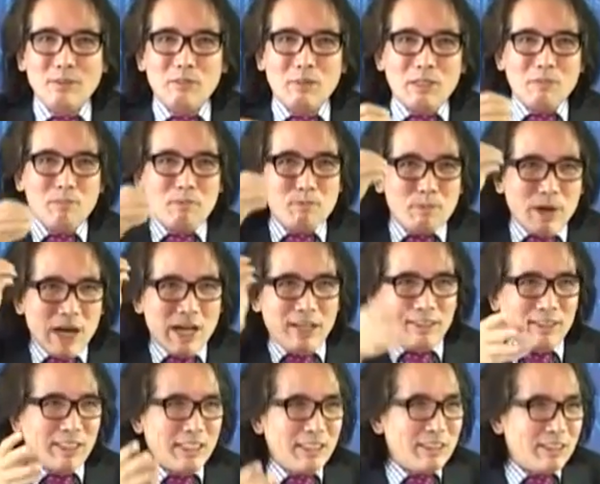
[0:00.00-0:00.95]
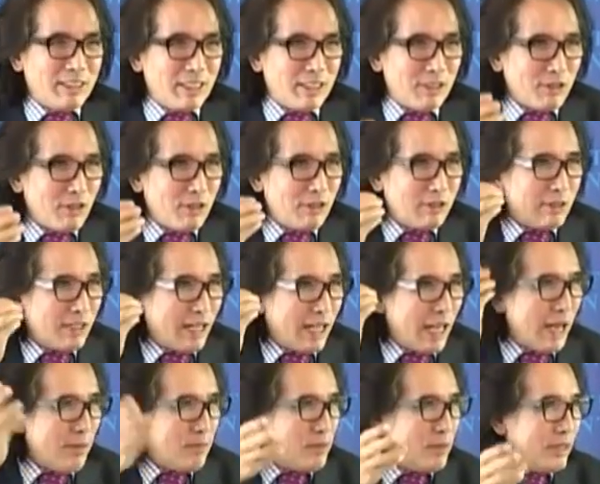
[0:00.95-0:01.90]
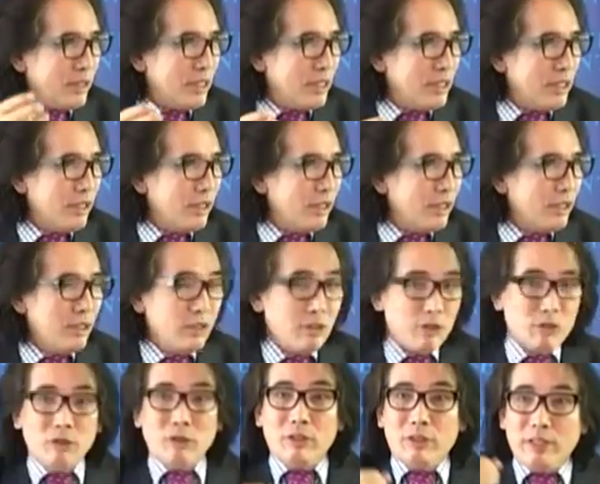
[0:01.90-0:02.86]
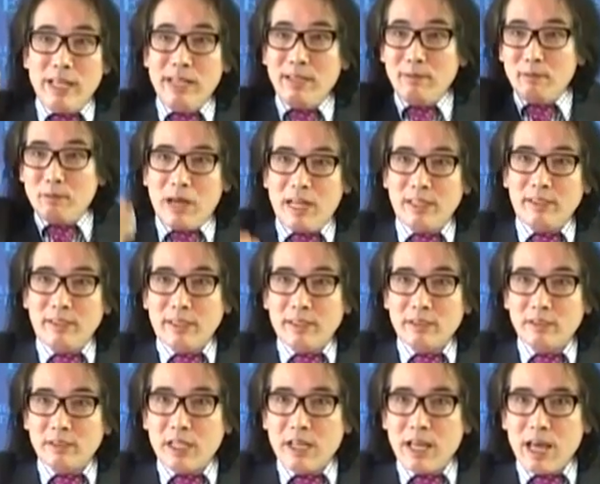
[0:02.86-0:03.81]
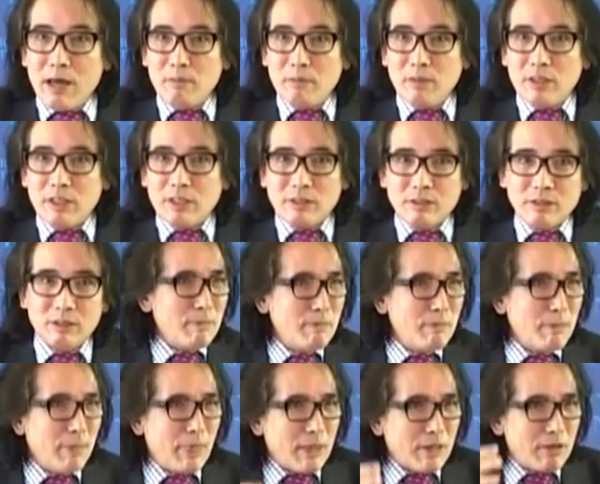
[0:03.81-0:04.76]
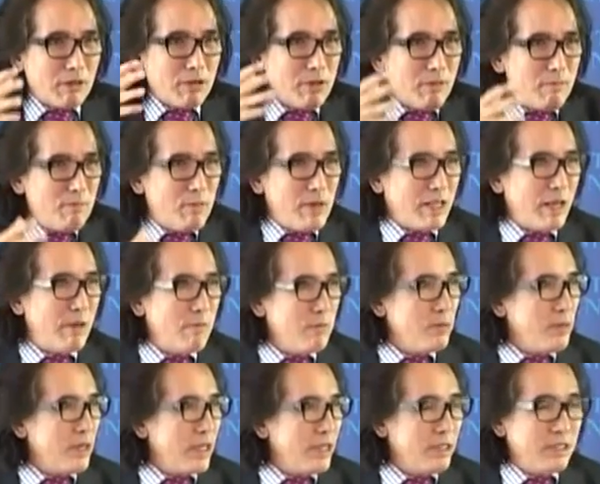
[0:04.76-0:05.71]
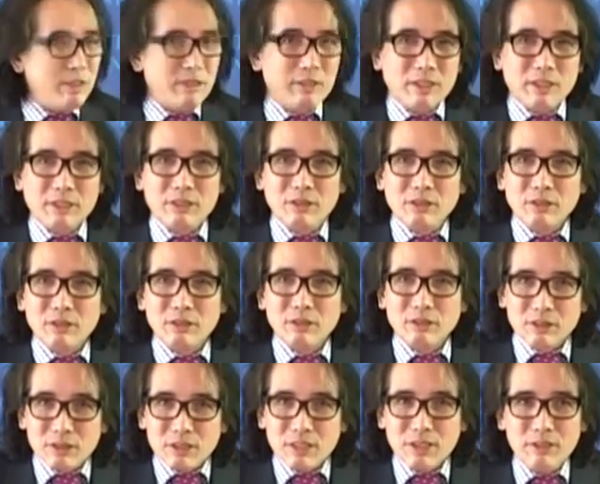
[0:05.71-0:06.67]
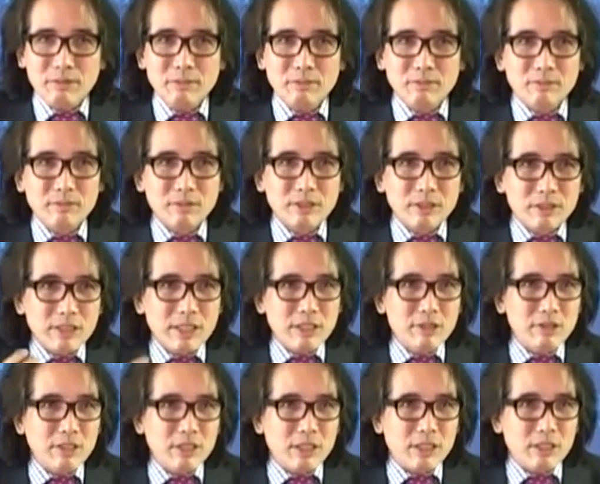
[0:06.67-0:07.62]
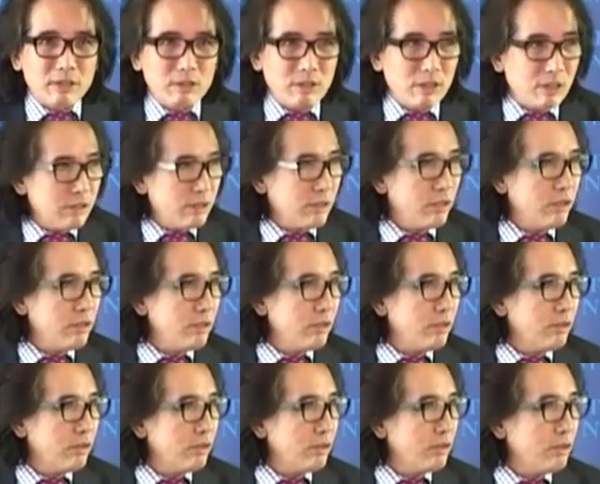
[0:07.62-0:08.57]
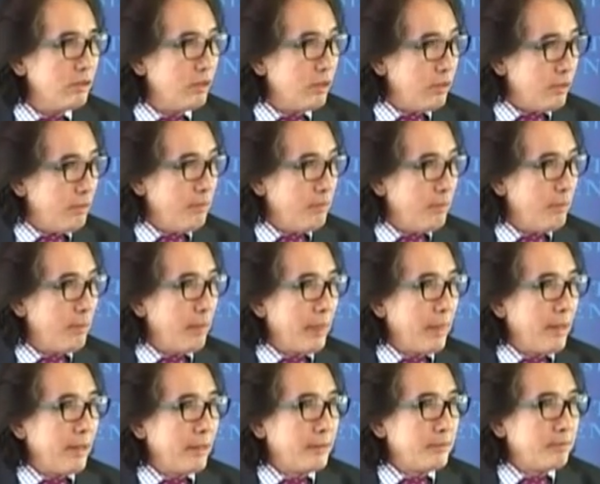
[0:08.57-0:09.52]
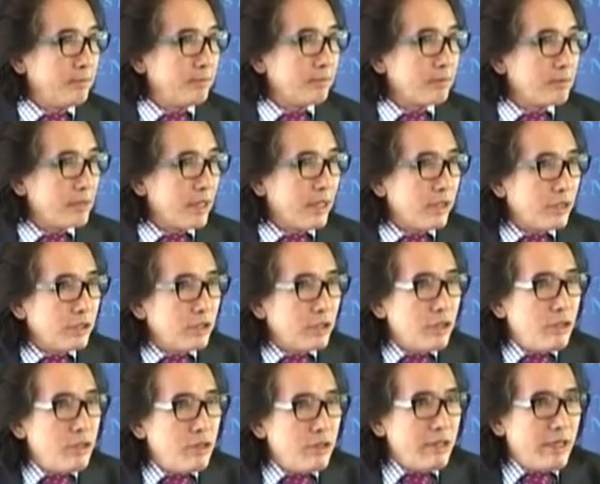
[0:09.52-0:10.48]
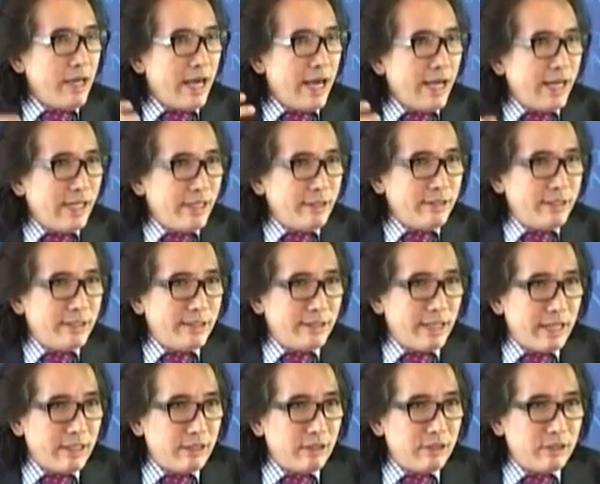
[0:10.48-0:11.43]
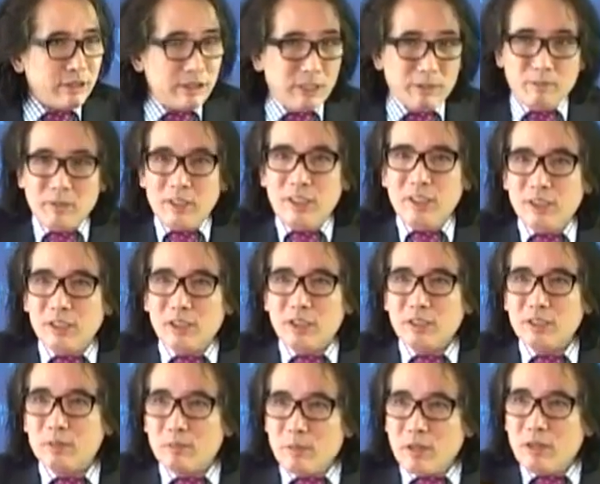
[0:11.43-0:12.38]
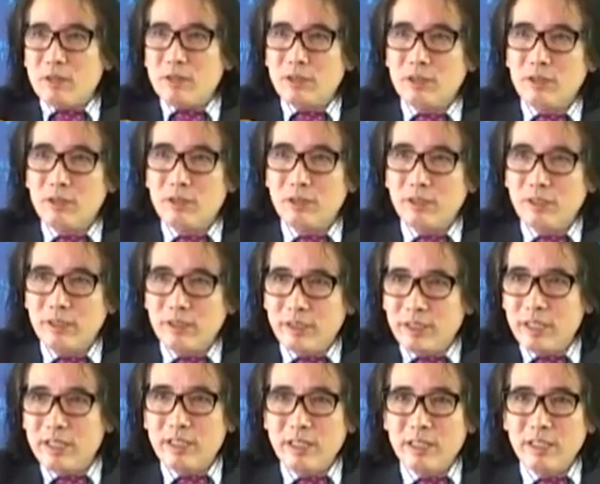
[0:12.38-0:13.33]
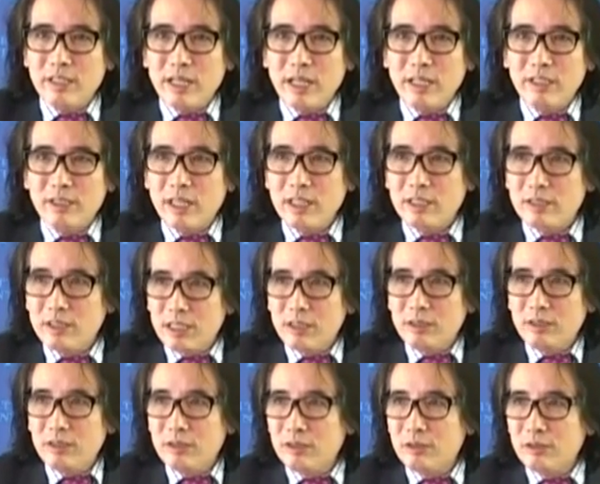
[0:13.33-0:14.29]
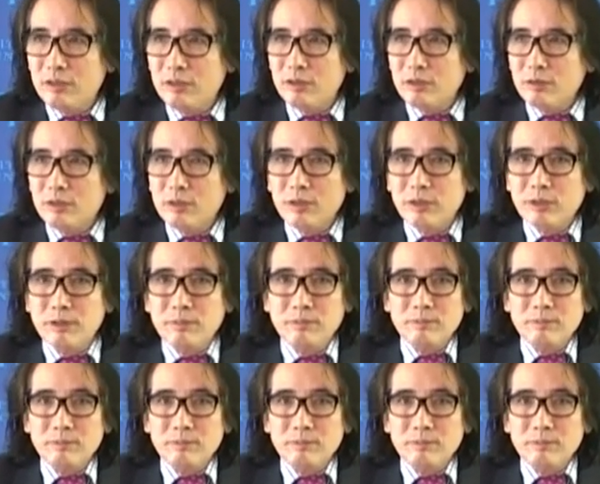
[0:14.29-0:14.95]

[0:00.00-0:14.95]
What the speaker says: when bad things are not happening, you think bad things are happening. You become weak, you see, seriously. So your health then diminishes because you're thinking like that. That's the truth.